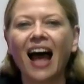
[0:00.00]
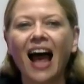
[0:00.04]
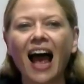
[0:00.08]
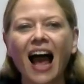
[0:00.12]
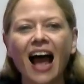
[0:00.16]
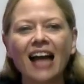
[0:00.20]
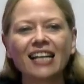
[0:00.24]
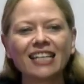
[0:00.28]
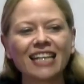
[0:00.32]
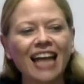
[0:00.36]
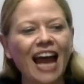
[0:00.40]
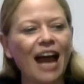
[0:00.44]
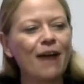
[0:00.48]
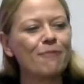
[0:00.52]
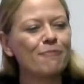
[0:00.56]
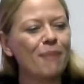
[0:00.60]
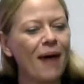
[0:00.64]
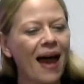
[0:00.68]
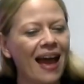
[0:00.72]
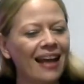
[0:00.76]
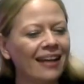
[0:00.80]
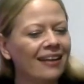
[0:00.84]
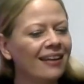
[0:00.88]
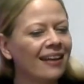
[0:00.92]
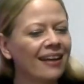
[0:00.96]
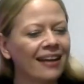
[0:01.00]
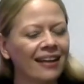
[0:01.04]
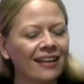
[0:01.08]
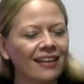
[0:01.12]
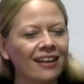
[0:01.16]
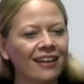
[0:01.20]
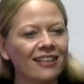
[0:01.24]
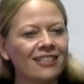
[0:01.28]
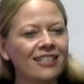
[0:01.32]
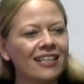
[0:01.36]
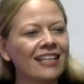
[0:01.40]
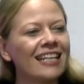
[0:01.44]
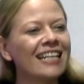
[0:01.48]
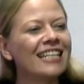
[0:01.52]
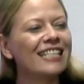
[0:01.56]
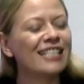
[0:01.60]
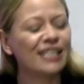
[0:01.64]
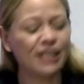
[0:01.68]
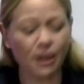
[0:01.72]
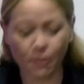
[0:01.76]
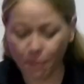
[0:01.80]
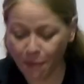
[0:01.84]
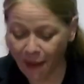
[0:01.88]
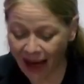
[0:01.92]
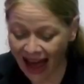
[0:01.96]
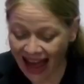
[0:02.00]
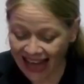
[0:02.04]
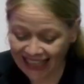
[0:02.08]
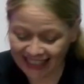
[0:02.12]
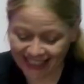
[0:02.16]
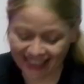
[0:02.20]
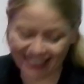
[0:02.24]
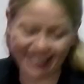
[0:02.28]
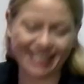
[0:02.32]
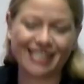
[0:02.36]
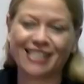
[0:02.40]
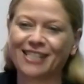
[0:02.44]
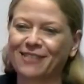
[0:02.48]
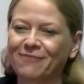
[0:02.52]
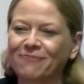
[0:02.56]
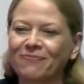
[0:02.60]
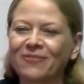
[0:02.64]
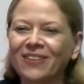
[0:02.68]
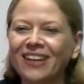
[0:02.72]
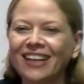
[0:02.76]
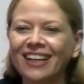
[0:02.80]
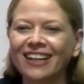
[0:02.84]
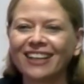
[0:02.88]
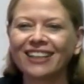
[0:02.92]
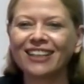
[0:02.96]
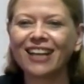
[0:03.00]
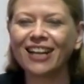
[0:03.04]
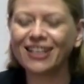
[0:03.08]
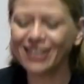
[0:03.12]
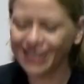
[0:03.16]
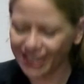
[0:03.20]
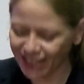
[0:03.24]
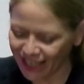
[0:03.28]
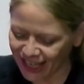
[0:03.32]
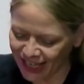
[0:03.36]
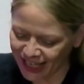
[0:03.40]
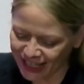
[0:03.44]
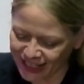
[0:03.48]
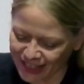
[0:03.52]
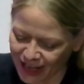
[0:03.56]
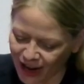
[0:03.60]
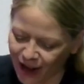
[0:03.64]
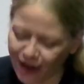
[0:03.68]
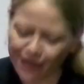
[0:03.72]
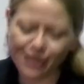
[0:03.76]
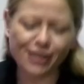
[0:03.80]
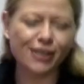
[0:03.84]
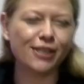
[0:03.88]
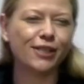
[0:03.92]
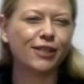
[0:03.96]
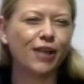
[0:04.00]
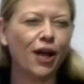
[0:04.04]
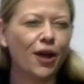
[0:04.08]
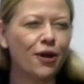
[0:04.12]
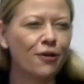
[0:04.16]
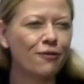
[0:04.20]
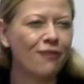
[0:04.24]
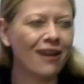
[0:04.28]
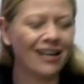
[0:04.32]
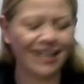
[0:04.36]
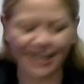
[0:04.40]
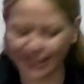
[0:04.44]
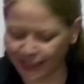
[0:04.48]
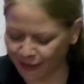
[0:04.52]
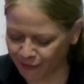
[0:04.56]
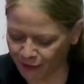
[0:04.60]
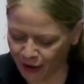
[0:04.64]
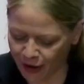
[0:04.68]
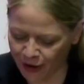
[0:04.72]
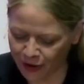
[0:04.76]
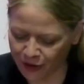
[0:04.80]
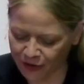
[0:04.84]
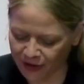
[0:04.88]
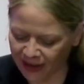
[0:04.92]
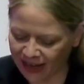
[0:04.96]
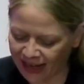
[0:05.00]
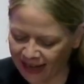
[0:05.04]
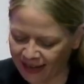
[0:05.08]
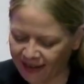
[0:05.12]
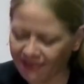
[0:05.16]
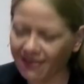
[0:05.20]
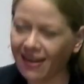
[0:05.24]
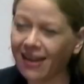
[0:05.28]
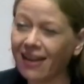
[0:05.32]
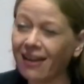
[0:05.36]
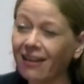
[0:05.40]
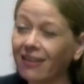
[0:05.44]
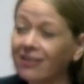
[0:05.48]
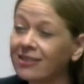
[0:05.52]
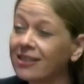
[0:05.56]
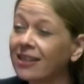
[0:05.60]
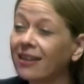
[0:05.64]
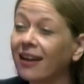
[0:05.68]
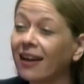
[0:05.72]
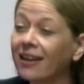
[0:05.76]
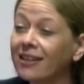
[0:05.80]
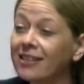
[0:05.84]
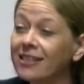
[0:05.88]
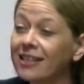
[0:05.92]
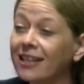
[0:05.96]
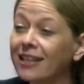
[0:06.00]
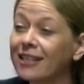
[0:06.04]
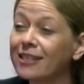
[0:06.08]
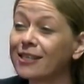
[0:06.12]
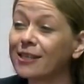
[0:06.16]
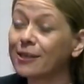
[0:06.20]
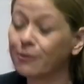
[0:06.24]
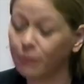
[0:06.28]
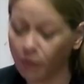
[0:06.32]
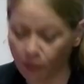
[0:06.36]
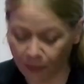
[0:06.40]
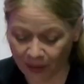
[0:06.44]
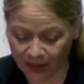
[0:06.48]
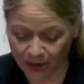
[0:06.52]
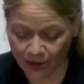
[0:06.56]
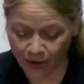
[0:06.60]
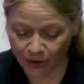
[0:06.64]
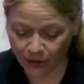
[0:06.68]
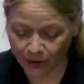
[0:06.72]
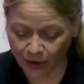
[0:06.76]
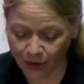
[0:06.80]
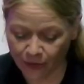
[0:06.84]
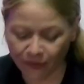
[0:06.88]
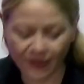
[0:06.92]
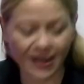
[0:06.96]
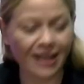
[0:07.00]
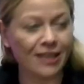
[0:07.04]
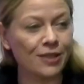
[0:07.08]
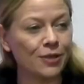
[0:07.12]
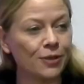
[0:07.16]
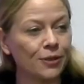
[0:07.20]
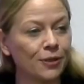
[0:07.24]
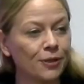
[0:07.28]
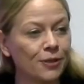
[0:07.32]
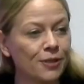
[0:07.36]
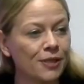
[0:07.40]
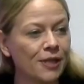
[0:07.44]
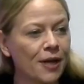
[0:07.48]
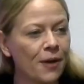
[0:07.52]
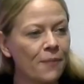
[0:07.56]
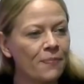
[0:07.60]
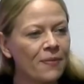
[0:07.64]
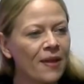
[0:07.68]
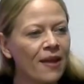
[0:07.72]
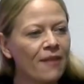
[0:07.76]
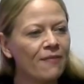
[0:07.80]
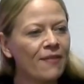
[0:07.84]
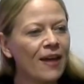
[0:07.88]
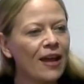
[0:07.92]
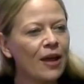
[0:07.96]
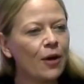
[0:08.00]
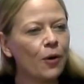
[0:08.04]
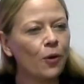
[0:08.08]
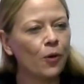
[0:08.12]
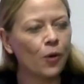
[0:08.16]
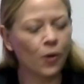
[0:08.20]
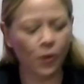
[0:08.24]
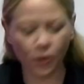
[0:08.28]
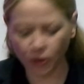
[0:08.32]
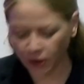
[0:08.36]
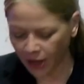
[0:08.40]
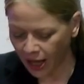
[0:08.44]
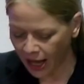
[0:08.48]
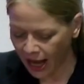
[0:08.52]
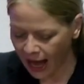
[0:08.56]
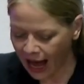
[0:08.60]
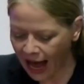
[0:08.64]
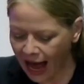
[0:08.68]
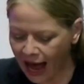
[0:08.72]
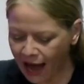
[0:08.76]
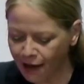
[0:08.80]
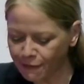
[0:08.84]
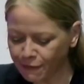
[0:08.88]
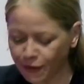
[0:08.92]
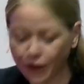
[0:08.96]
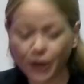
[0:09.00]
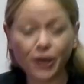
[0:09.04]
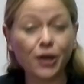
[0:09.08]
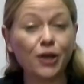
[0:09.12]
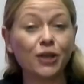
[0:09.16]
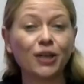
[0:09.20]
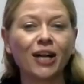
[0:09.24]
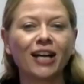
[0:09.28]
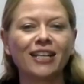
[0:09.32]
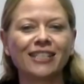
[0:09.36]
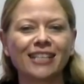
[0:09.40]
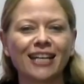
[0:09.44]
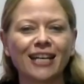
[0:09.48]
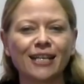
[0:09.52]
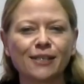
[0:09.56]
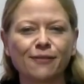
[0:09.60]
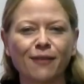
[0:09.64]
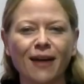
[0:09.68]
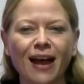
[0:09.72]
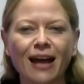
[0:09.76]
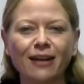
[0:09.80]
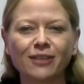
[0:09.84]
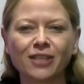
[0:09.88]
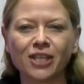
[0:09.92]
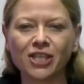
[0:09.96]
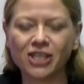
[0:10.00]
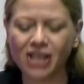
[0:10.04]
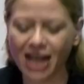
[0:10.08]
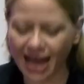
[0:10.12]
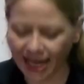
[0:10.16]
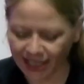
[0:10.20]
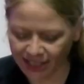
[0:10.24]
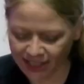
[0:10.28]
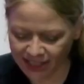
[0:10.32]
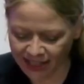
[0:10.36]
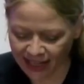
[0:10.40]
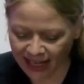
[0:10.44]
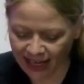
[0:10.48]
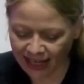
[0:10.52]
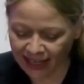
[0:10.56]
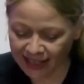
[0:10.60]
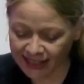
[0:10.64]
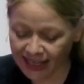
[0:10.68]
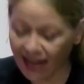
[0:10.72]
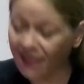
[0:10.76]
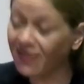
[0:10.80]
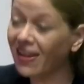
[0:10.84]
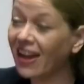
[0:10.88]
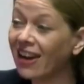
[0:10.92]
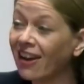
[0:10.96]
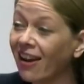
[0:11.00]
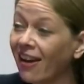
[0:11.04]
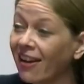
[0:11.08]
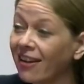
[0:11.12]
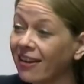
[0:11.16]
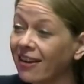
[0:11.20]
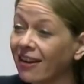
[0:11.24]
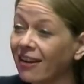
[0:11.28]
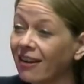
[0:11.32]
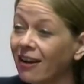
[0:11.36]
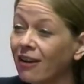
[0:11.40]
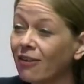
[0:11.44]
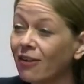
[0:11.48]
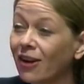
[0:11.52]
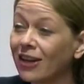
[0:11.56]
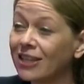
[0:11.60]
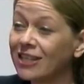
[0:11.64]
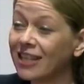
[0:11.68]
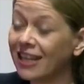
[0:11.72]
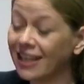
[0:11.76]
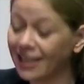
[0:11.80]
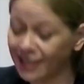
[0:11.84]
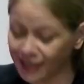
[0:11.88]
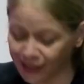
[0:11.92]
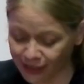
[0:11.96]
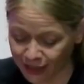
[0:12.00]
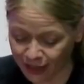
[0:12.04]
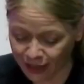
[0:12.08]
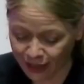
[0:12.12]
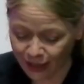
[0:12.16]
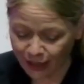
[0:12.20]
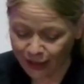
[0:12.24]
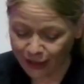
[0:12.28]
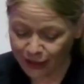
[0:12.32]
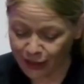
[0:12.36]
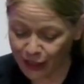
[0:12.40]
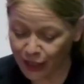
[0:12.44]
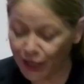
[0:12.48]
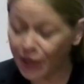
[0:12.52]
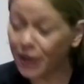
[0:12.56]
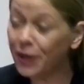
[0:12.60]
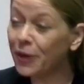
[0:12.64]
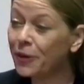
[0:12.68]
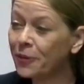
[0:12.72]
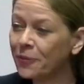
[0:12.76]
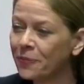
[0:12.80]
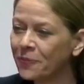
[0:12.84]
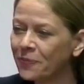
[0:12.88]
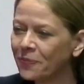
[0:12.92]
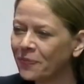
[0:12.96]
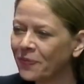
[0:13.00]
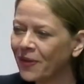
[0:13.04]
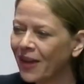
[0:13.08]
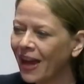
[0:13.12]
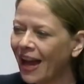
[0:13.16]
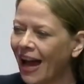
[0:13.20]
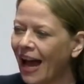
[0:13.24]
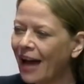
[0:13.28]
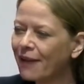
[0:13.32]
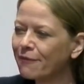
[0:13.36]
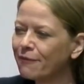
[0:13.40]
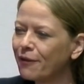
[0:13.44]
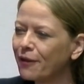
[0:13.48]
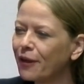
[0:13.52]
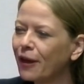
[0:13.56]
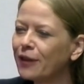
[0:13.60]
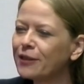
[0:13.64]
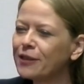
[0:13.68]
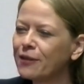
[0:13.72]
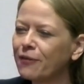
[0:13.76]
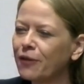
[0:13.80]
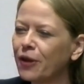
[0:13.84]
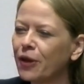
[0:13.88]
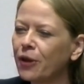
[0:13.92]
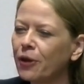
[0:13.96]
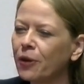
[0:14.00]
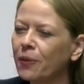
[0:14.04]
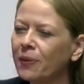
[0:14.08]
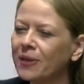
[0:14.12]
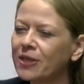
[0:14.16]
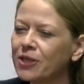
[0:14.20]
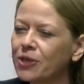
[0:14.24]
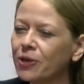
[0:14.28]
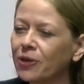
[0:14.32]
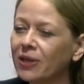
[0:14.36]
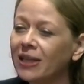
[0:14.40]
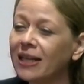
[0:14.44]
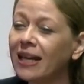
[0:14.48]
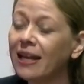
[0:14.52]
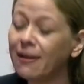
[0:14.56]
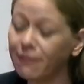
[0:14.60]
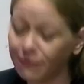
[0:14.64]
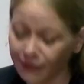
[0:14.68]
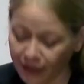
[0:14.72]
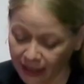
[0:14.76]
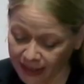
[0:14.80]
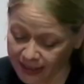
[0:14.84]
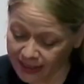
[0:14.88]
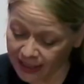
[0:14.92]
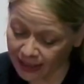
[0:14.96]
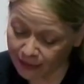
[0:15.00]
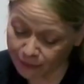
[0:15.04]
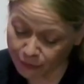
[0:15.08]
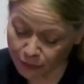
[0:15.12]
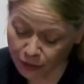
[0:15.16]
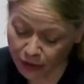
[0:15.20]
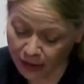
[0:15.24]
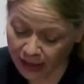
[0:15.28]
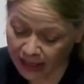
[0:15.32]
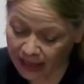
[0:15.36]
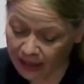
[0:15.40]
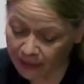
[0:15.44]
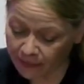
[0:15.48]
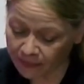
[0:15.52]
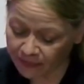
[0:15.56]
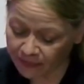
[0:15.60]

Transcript: And campaigning in London is the best. Londoners are so ready to vote green. They are delighted when we knock on their doors. They all have good ideas for how to change things, and they like our ideas too. And for those of you who enjoy leaflet delivery,